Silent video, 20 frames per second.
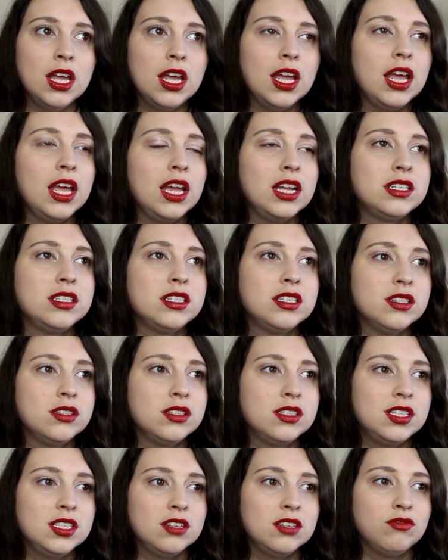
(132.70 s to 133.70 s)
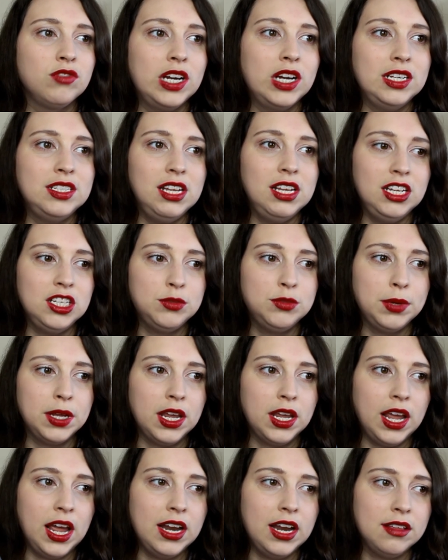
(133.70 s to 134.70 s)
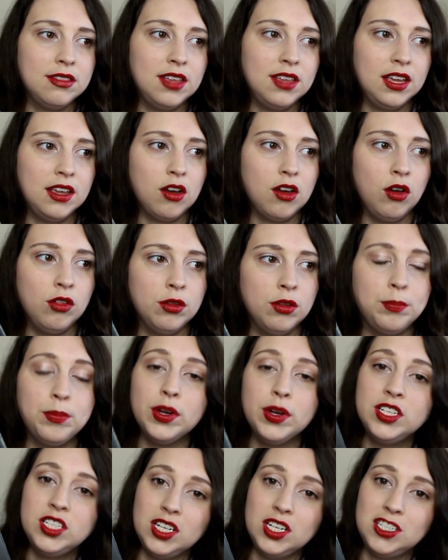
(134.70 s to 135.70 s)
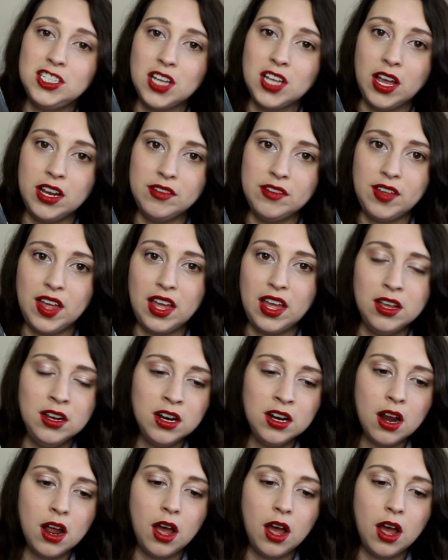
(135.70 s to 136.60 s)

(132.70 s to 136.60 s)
it didn't really teach me anything on the British side of it,